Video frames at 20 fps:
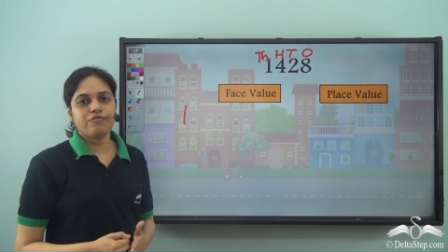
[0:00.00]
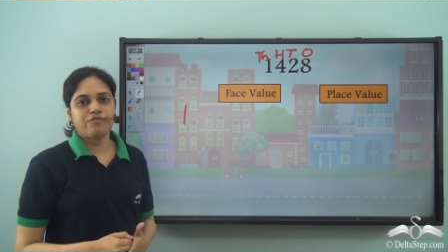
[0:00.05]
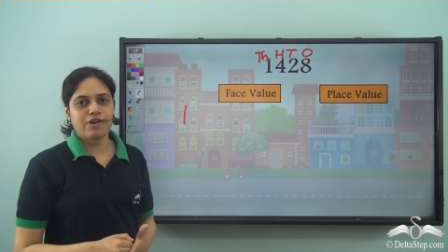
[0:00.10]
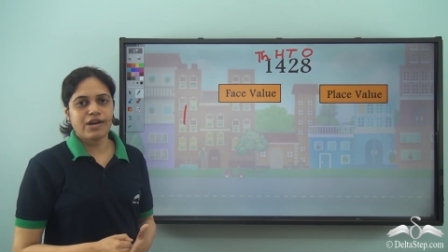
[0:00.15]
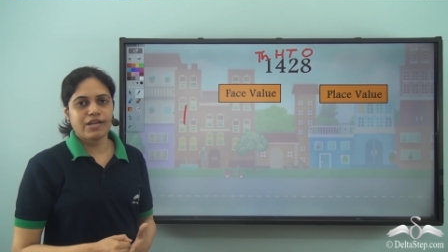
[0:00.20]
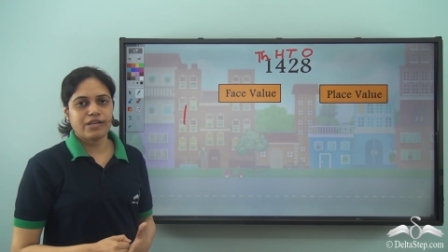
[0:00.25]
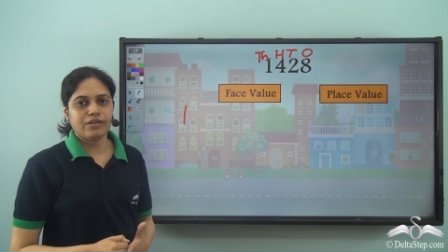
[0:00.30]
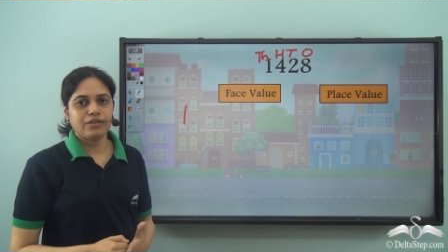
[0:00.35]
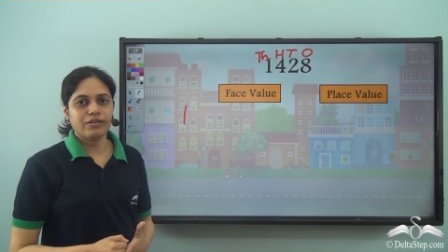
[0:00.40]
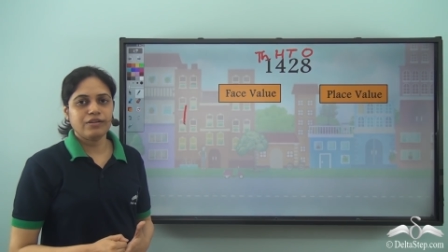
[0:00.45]
of
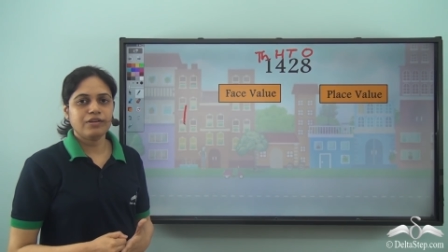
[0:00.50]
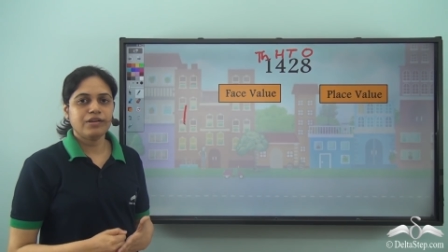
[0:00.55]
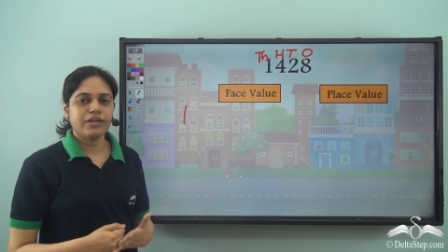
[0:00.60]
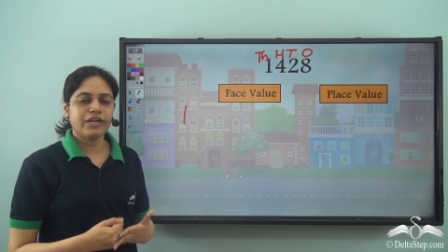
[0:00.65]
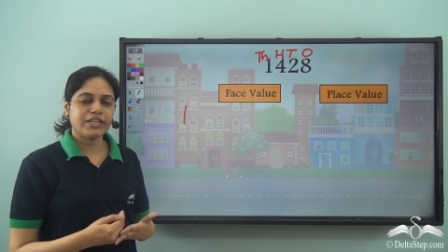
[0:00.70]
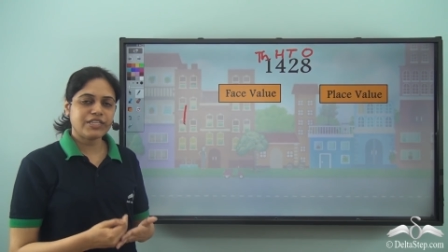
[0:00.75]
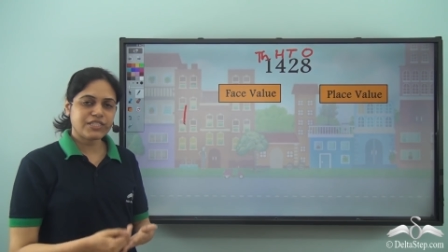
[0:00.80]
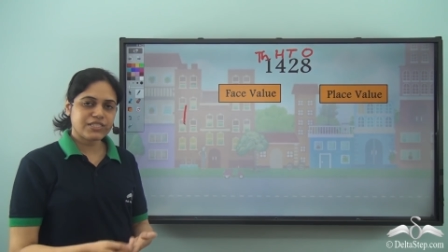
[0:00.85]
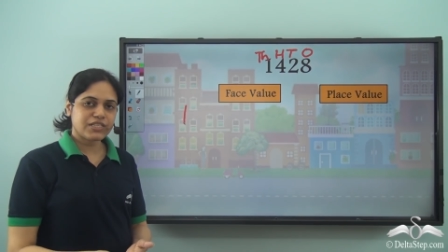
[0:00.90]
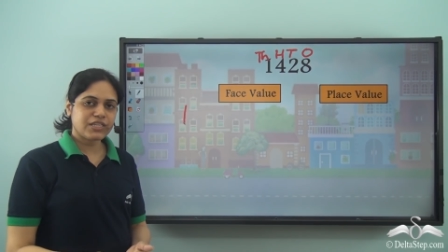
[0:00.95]
1?
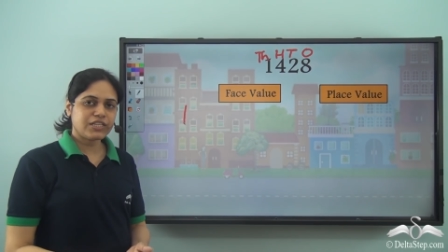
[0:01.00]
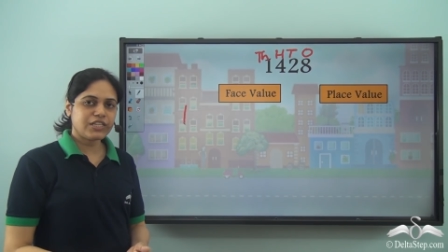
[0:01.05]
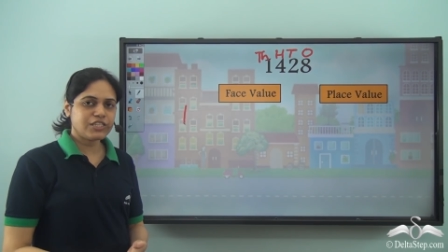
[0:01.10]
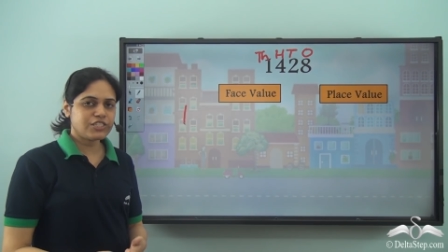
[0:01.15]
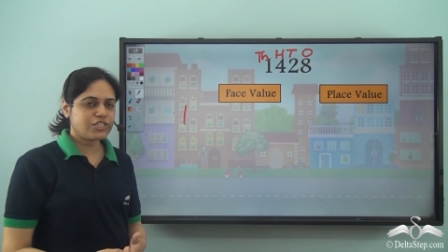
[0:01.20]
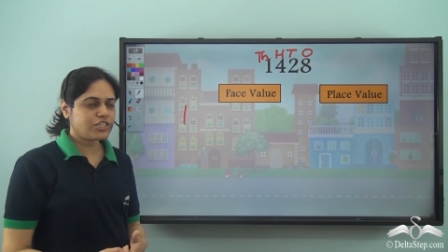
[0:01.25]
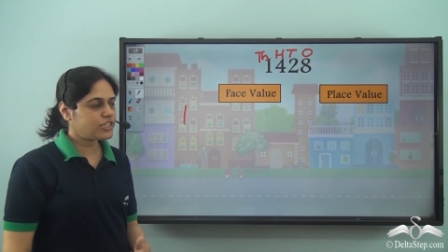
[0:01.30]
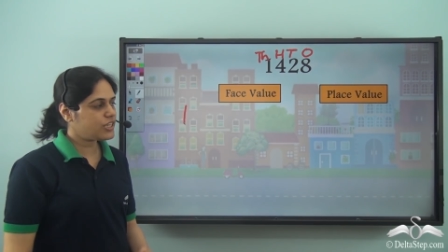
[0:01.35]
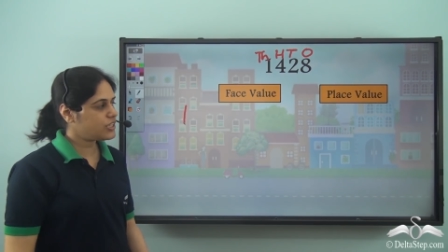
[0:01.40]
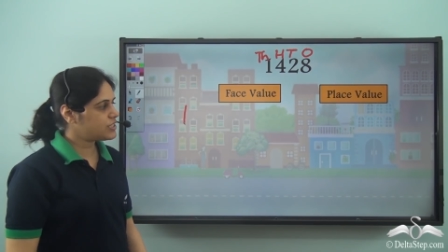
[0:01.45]
It is the
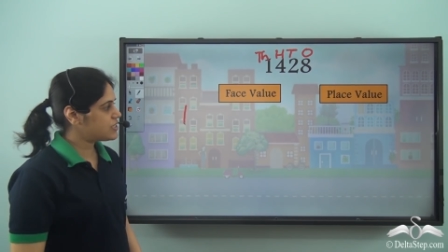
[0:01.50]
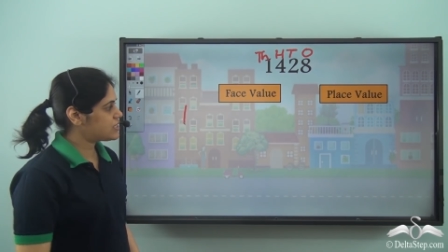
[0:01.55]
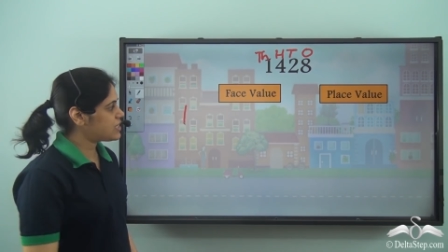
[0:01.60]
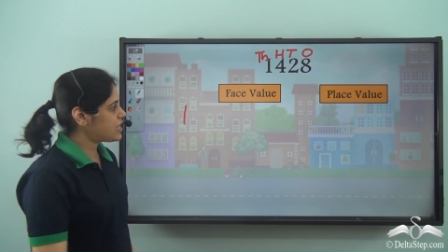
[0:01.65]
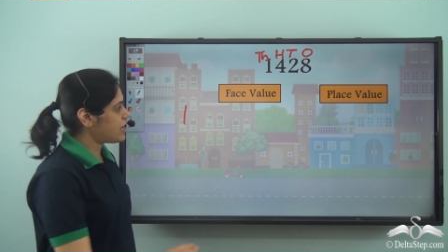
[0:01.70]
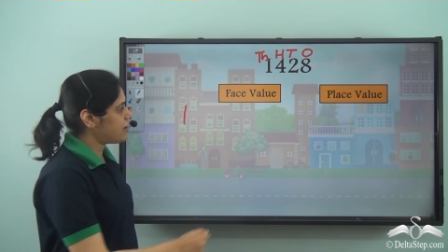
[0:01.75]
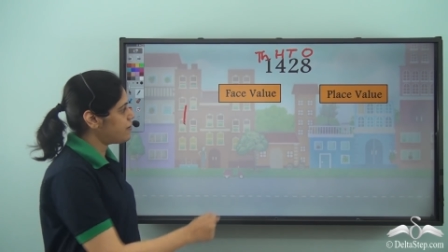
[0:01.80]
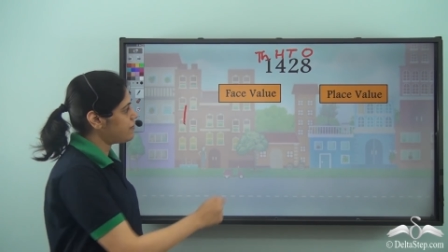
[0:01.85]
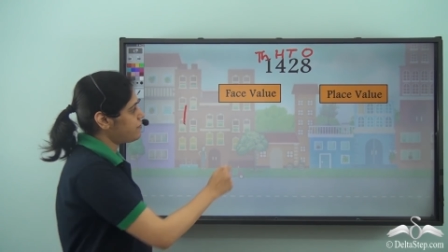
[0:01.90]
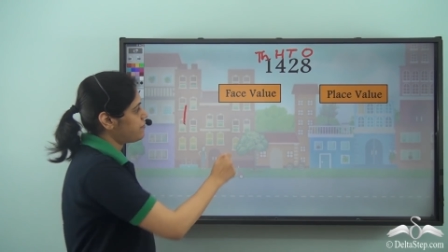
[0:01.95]
digit
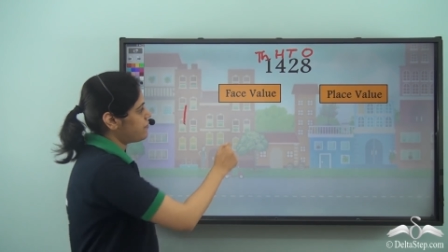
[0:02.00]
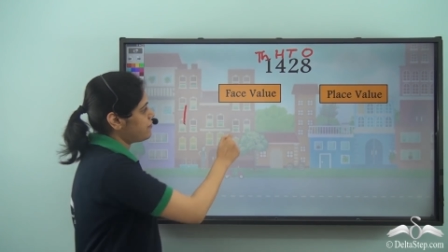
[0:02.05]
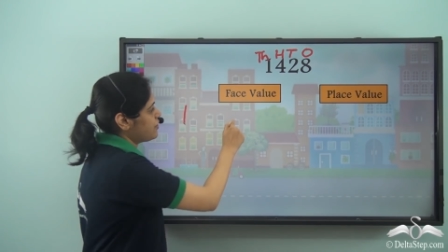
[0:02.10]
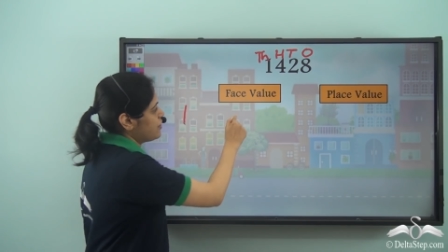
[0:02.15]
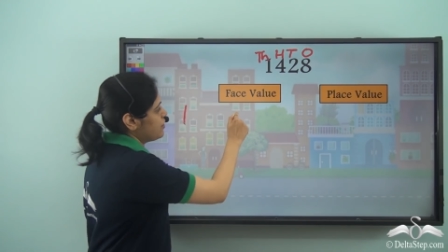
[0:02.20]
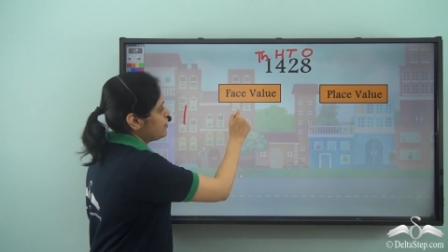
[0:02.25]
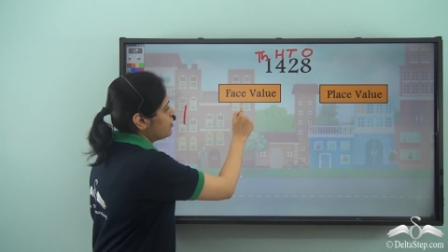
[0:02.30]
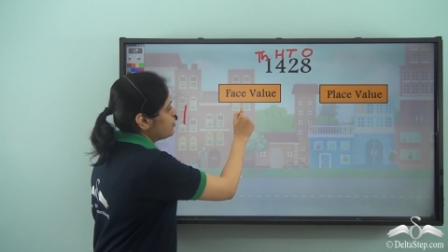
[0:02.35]
itself.